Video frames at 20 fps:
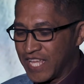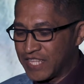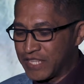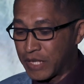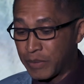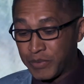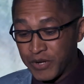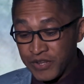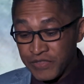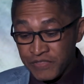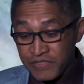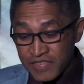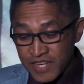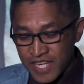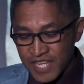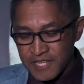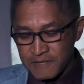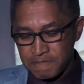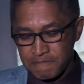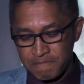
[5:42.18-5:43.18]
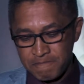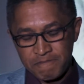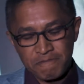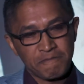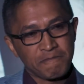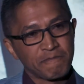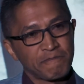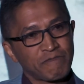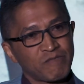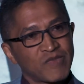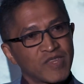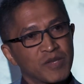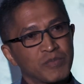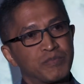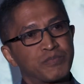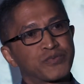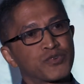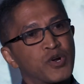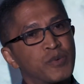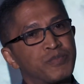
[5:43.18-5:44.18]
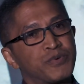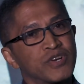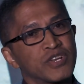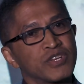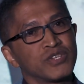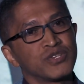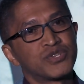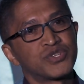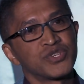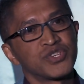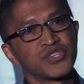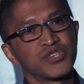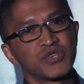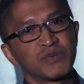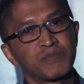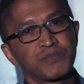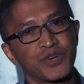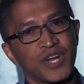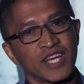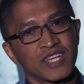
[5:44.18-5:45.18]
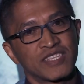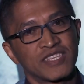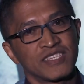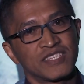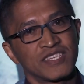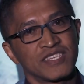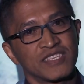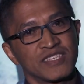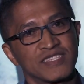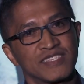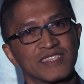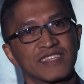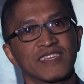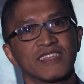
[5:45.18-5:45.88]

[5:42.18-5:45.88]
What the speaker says: Number 3, proper nutrition practices.